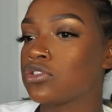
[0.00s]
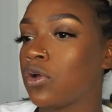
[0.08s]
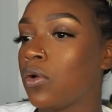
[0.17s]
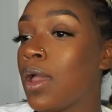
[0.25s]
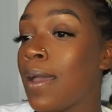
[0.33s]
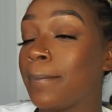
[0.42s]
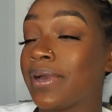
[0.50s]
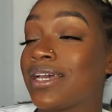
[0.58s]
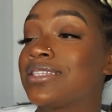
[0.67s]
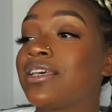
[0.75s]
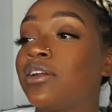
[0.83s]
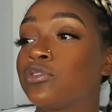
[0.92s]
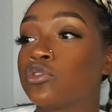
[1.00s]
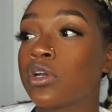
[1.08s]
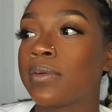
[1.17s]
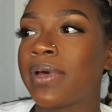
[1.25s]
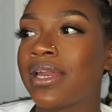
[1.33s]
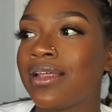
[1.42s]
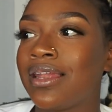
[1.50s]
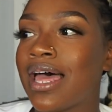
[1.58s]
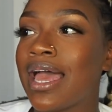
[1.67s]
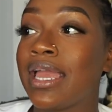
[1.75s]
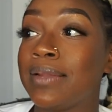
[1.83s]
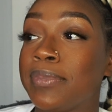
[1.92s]
So because I don't talk about it a
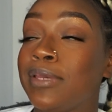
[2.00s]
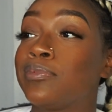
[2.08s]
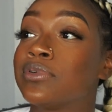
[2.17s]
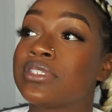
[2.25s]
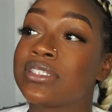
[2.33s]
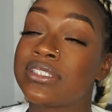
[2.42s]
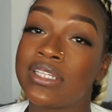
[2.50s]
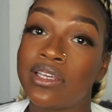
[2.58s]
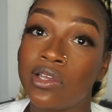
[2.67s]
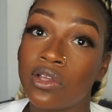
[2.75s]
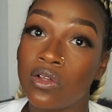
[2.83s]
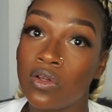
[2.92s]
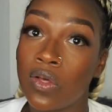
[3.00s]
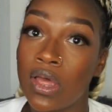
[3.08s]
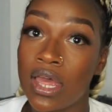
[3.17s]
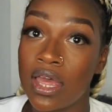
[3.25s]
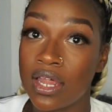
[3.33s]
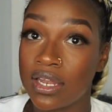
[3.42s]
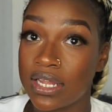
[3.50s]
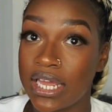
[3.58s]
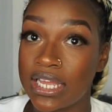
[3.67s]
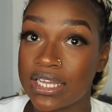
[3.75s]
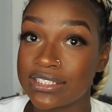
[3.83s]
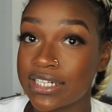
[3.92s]
lot and people still
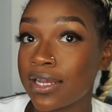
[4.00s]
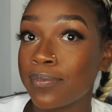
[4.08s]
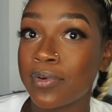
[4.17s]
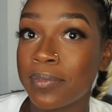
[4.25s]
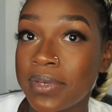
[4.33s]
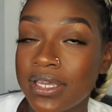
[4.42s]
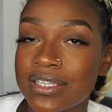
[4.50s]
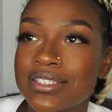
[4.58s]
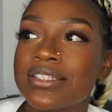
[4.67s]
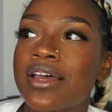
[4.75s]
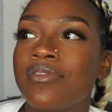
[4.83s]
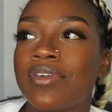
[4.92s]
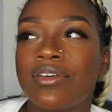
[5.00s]
like check up on me and stuff,